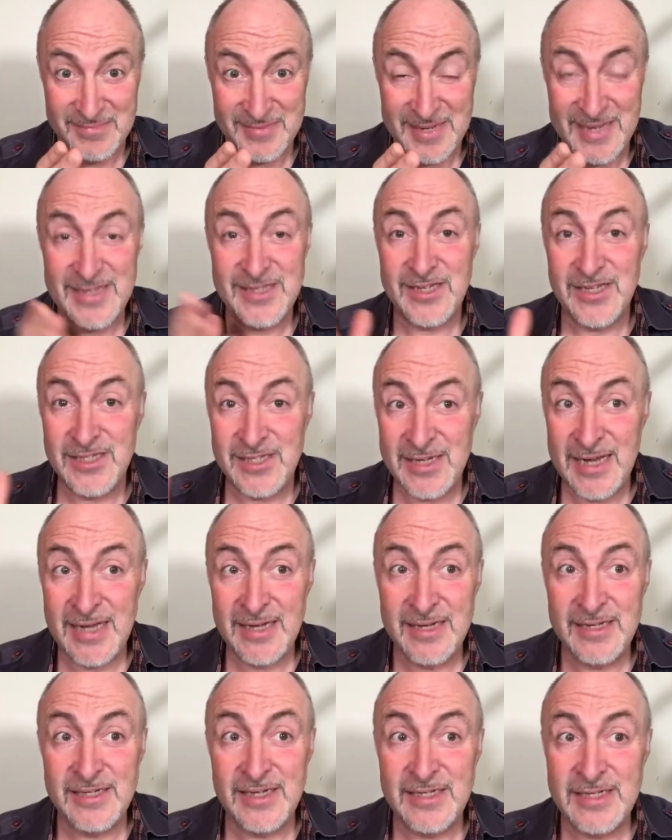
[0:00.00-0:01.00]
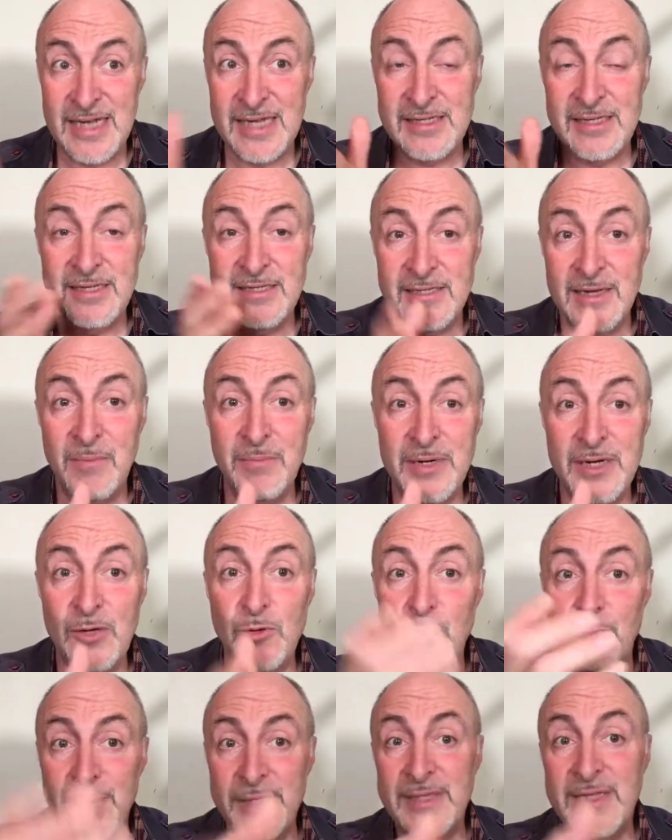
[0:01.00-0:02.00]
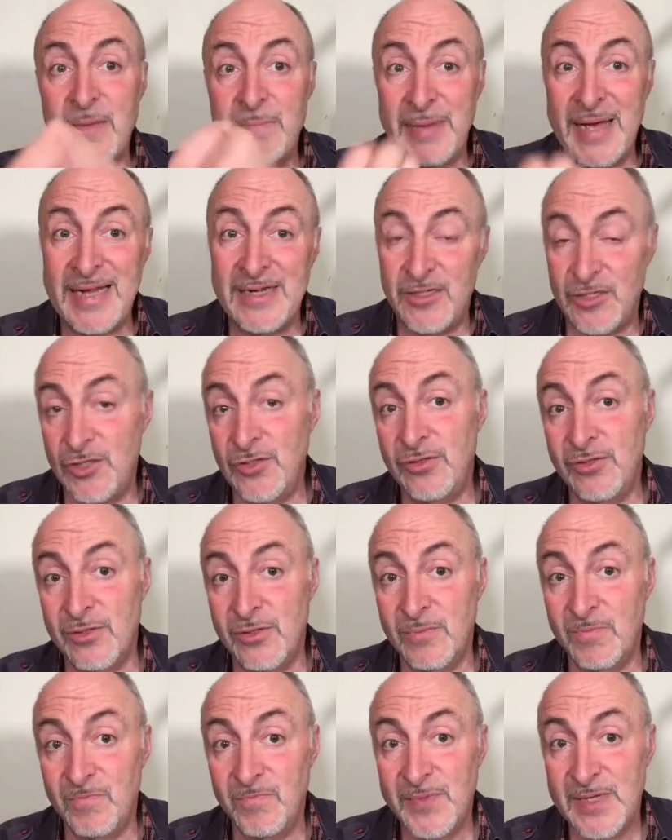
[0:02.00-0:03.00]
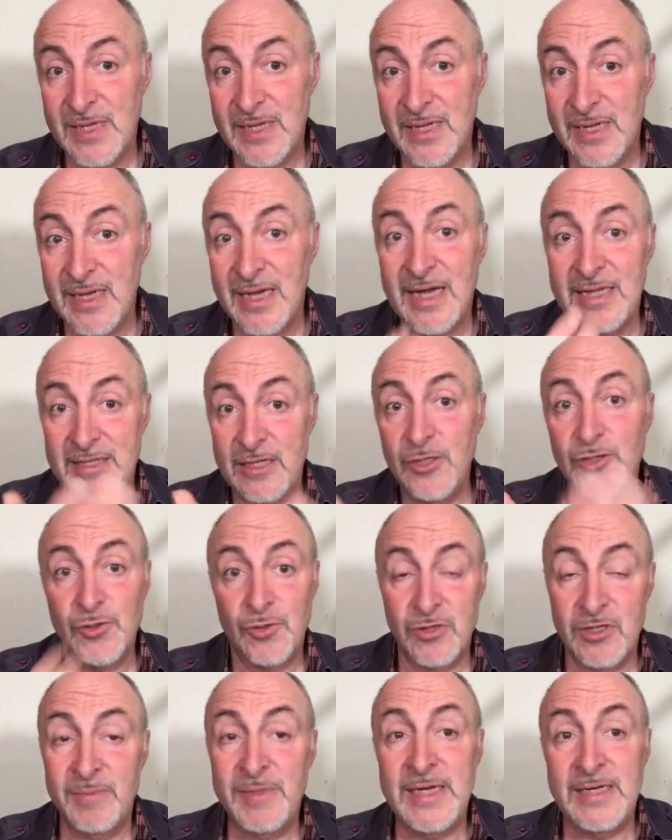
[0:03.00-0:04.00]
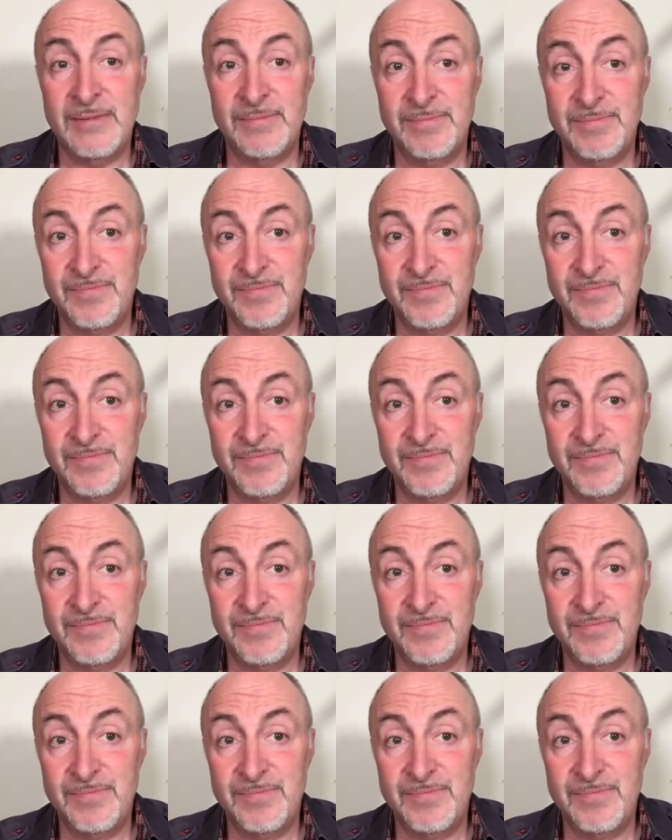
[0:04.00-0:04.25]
It's detecting somebody who'll bring that pattern to you, and then you draw them in.